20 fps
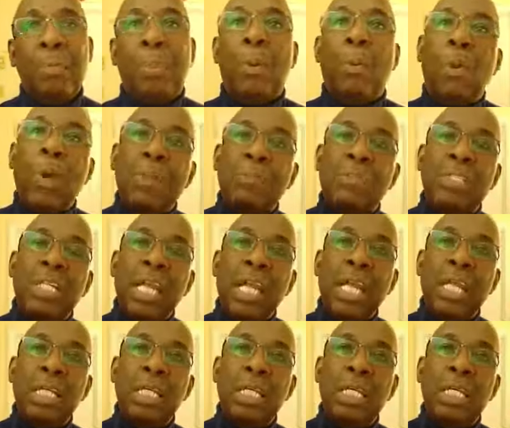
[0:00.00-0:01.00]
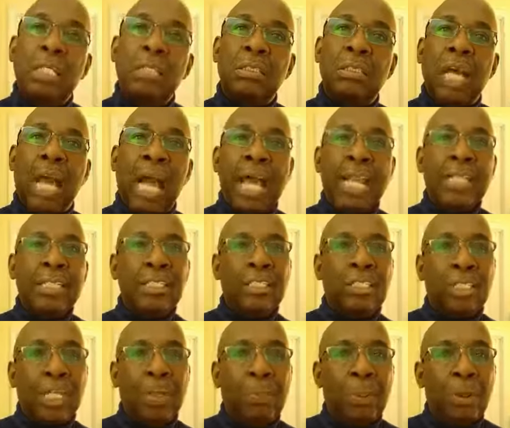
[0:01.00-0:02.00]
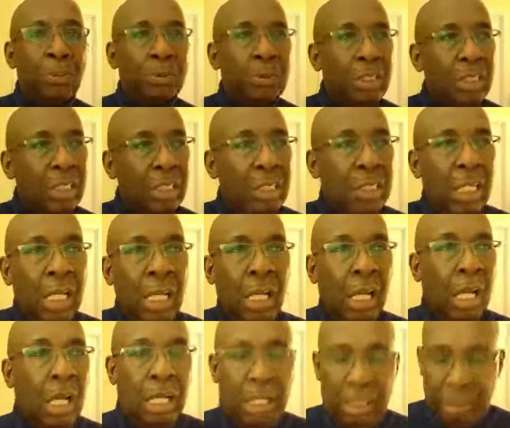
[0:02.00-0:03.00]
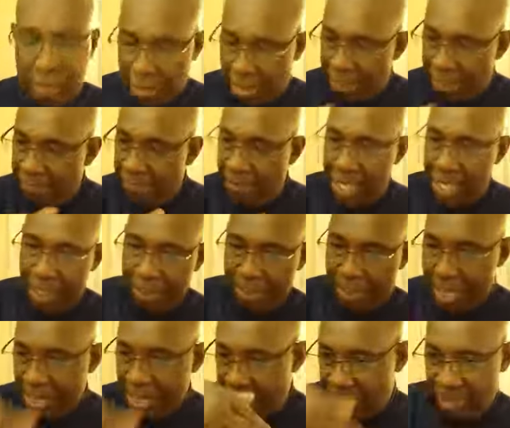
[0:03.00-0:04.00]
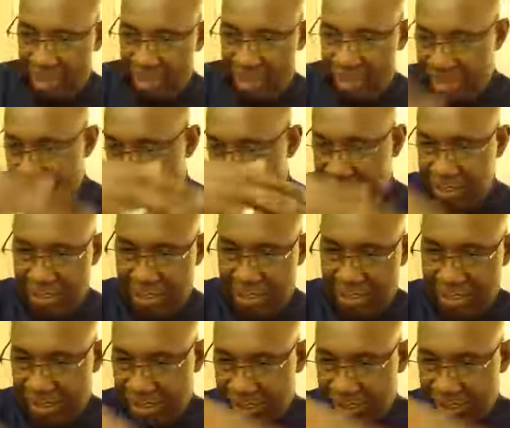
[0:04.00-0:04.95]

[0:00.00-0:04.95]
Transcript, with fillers: But what I'm saying is, I didn't jump on the uh, conveyor belt, the, the, the,